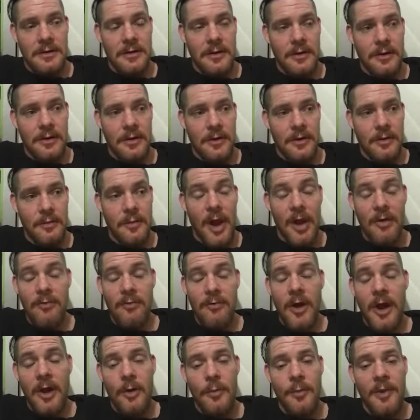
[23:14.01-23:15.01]
I
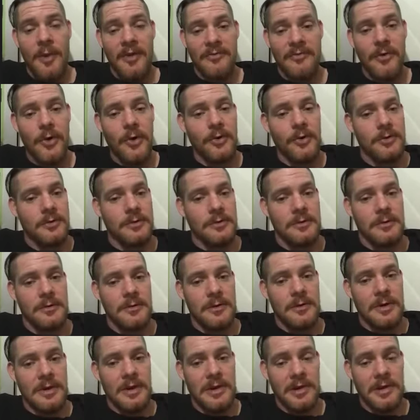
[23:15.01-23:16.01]
write on my phone
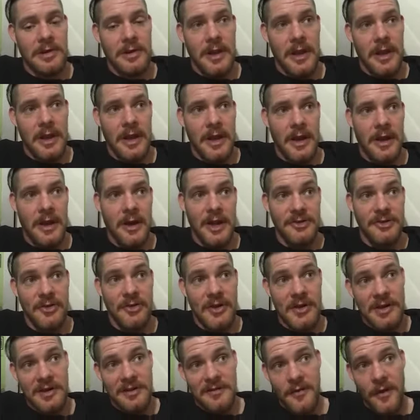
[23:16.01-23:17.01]
and then I
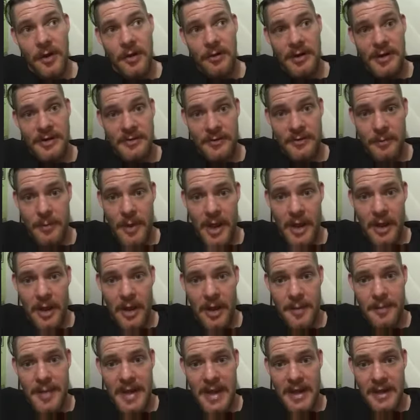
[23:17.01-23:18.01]
transfer it to my
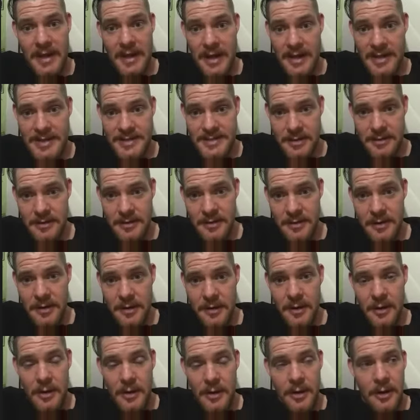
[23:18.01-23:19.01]
iPad later,
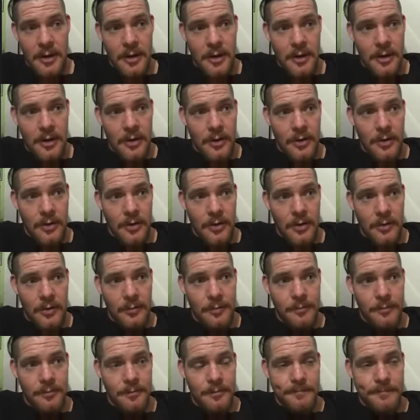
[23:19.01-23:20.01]

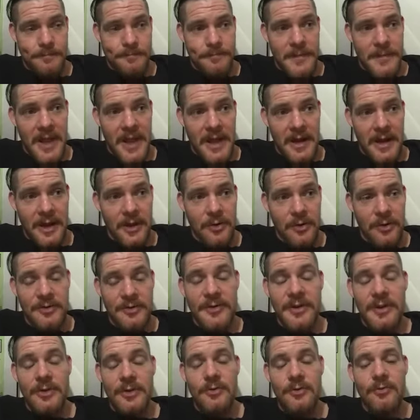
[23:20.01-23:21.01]
and then
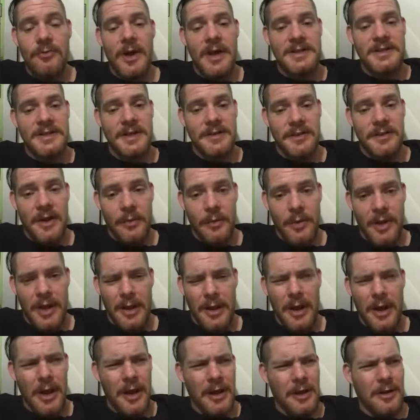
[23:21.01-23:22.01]
continue writing that way.
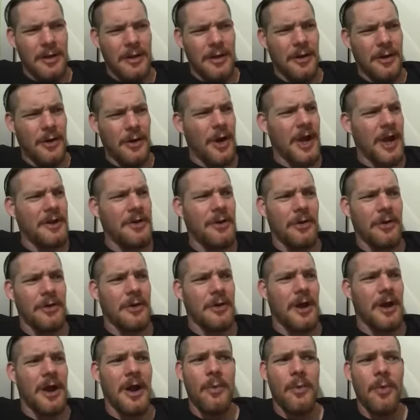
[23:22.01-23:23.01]

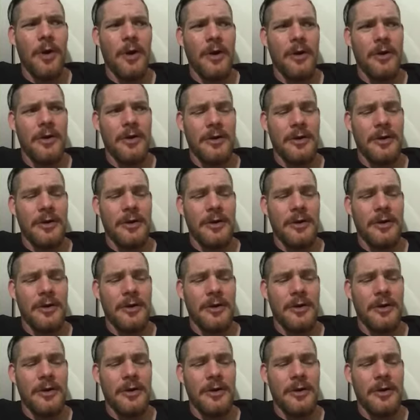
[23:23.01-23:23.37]
I work